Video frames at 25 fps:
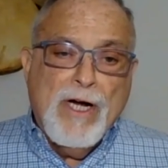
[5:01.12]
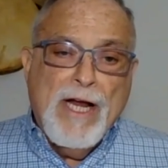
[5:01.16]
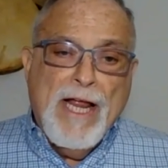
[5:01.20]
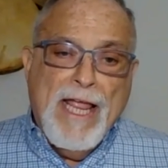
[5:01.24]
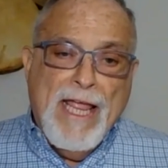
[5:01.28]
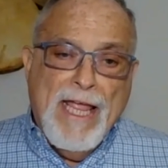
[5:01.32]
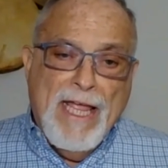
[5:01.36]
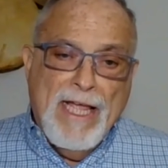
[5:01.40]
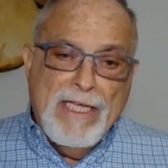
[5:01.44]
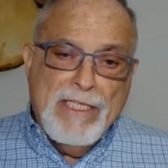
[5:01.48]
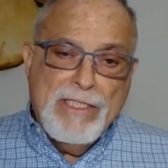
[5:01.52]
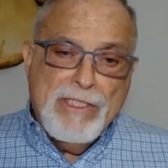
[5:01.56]
our
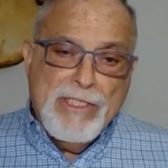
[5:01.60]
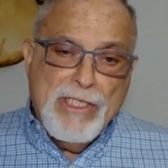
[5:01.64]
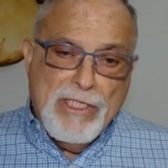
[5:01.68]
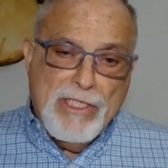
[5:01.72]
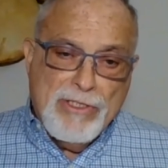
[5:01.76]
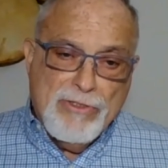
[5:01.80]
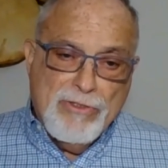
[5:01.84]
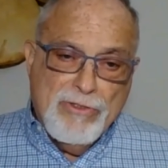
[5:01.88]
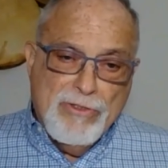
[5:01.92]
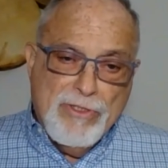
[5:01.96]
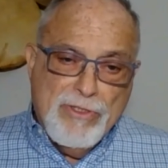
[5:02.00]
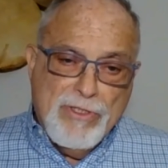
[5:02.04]
hand
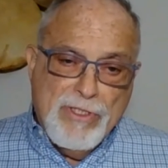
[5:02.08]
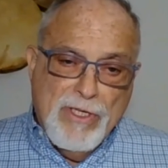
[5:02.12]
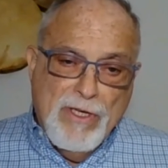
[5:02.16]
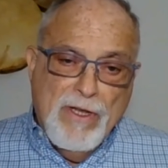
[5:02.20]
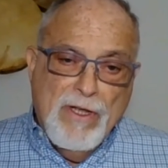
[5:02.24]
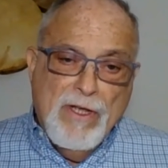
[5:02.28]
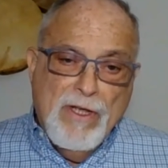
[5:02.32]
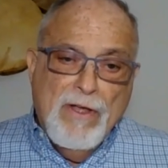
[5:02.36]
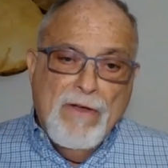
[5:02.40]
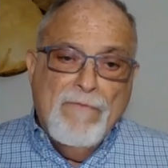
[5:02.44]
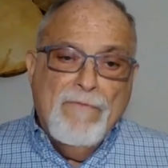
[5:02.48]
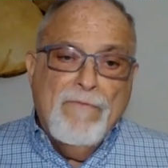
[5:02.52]
gestures
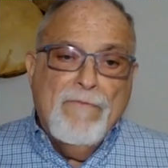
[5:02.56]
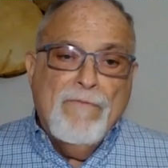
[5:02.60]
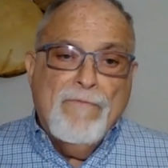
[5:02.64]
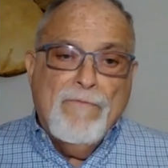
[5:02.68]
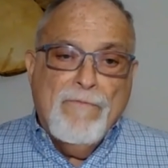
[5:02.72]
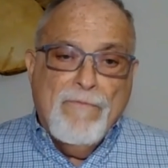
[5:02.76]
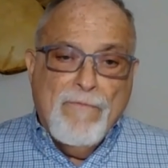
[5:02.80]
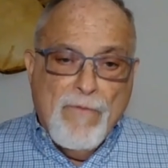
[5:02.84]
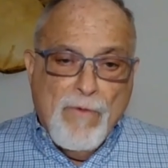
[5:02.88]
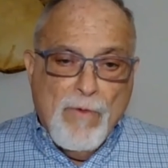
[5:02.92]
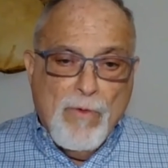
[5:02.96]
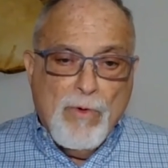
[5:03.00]

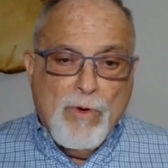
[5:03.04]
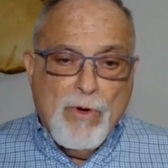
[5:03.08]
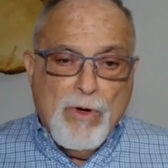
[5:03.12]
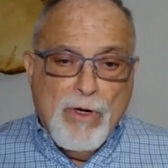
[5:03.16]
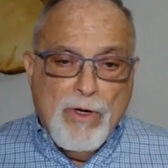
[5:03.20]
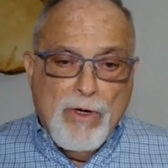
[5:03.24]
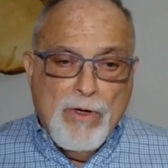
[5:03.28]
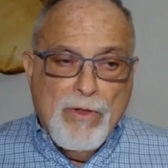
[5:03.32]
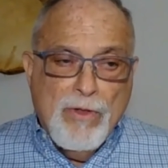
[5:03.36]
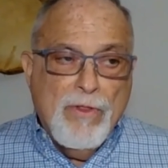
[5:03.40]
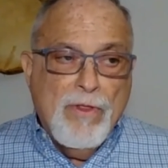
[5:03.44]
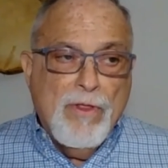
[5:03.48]

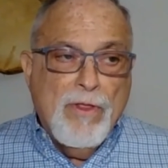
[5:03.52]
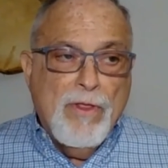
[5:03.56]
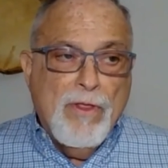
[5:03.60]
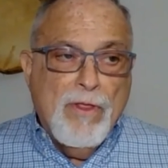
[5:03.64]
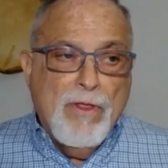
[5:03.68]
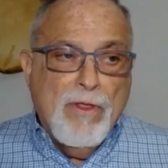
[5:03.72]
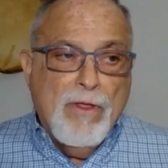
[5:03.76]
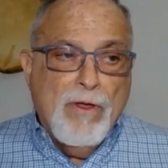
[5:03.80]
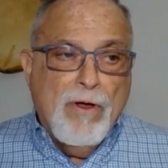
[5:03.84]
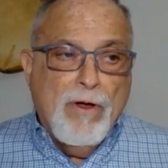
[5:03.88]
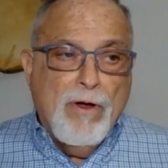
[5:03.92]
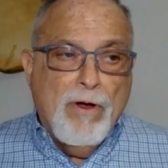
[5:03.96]
for
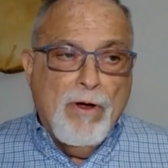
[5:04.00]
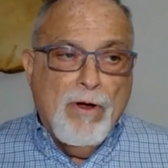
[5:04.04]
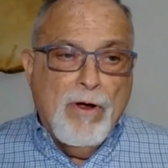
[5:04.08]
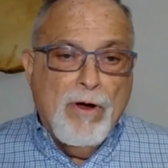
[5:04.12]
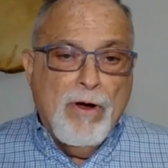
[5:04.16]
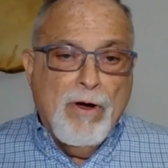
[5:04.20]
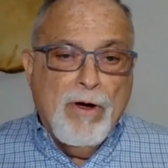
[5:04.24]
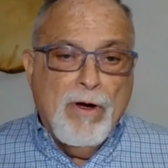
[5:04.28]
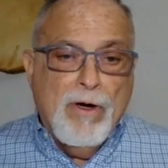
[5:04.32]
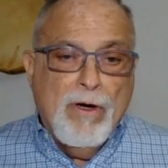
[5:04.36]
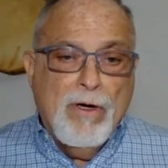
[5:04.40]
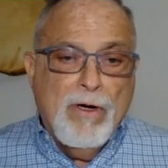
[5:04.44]

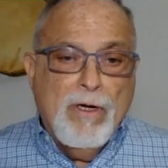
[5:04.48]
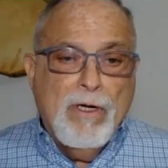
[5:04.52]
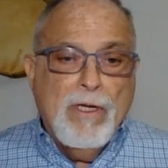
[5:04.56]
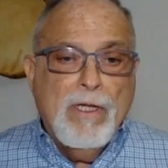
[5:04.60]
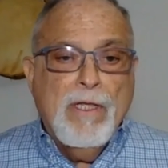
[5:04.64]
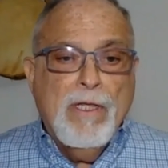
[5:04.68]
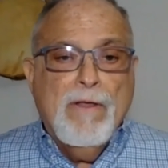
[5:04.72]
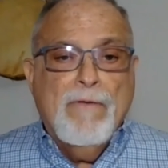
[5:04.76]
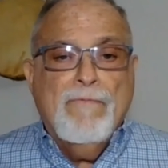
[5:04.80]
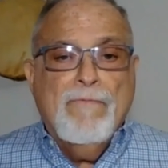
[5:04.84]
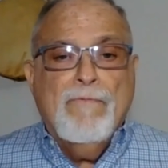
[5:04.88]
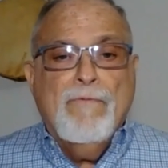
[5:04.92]

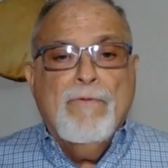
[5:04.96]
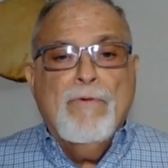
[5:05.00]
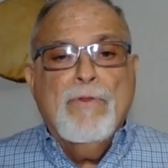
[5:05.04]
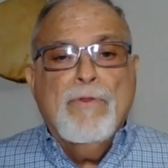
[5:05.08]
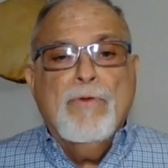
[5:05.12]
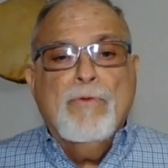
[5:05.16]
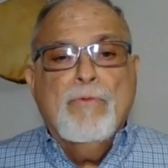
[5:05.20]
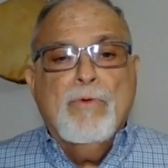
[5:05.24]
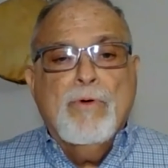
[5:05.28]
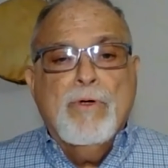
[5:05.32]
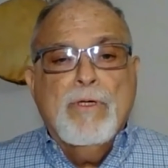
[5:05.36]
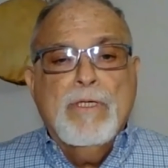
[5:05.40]

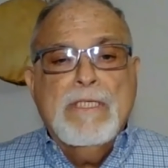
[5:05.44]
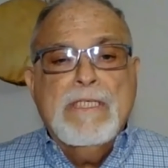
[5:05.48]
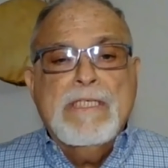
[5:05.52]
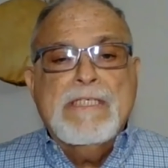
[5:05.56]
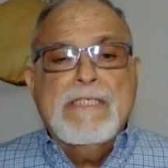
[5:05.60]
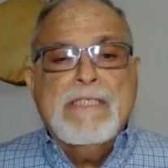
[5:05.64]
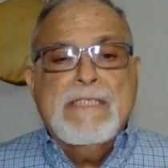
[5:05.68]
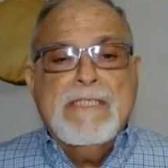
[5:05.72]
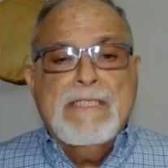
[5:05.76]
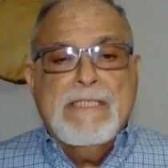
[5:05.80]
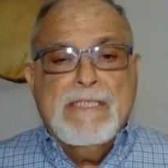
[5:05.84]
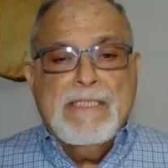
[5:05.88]
the word
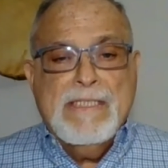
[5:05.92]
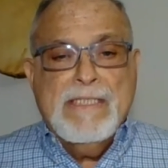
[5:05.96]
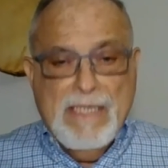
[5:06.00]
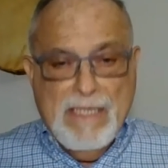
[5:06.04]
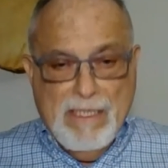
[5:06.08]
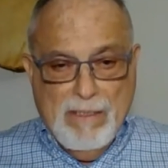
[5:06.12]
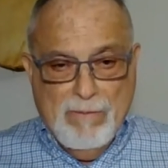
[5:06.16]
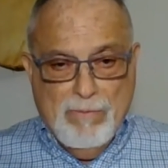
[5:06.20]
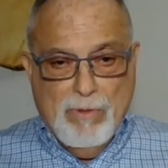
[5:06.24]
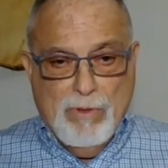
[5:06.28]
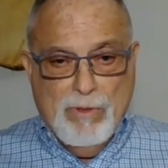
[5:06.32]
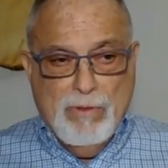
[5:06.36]

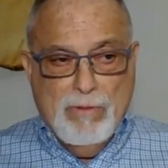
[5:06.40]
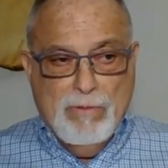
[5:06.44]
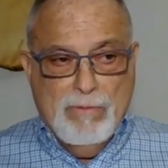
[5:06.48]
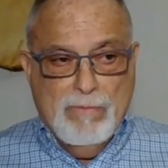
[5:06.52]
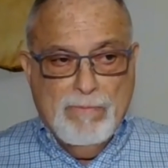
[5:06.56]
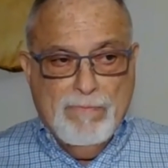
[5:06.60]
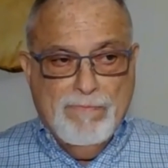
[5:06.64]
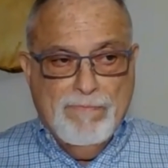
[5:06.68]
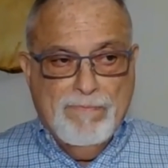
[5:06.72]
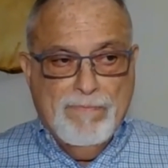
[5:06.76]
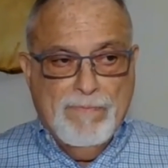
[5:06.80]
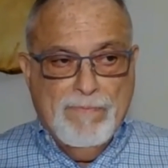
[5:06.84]
syllable,
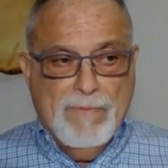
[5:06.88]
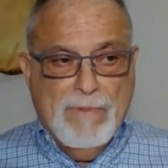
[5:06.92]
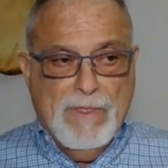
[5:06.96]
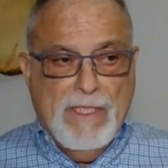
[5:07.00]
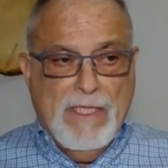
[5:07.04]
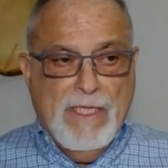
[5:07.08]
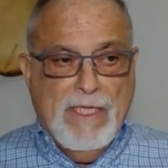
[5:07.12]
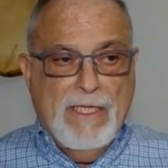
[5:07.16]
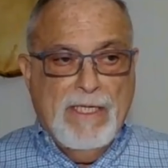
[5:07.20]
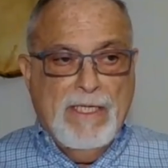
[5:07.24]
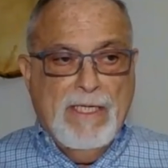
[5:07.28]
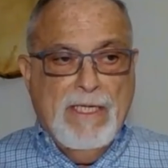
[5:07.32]

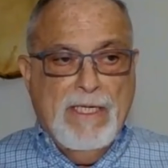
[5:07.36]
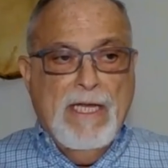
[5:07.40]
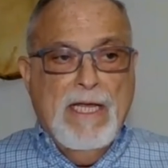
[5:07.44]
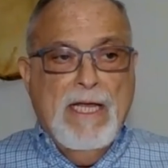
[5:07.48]
okay?